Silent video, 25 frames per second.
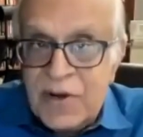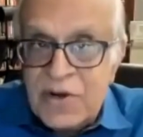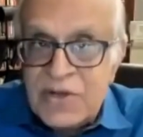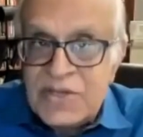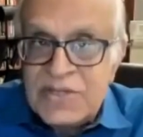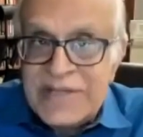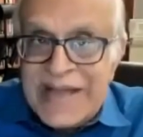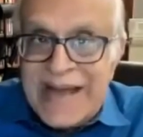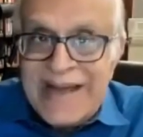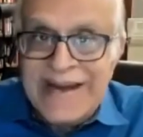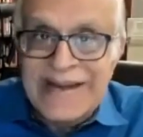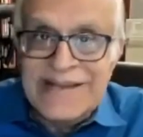
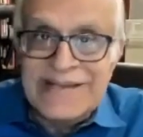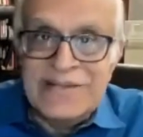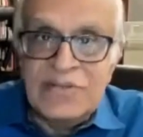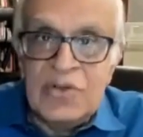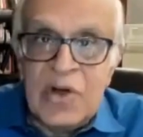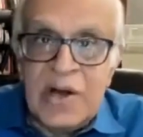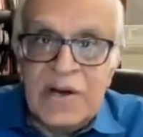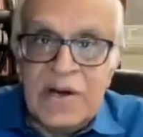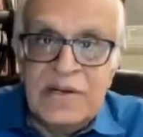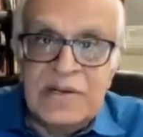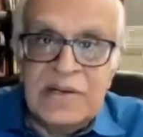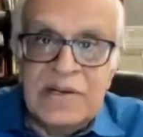because that
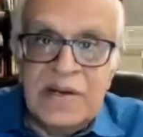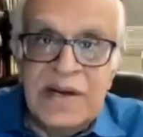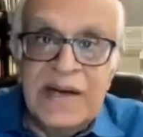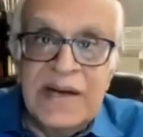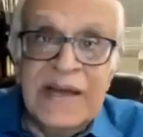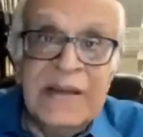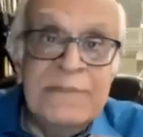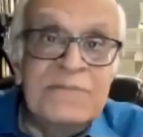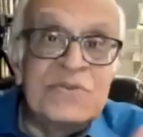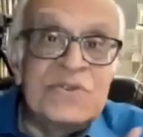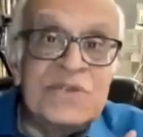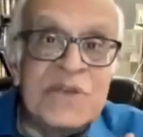is not
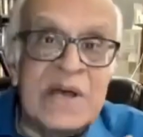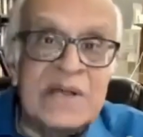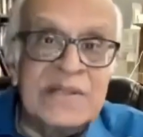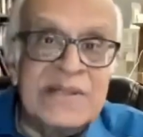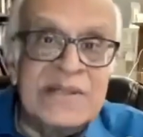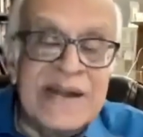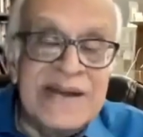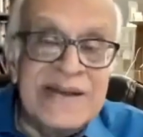ahimsa.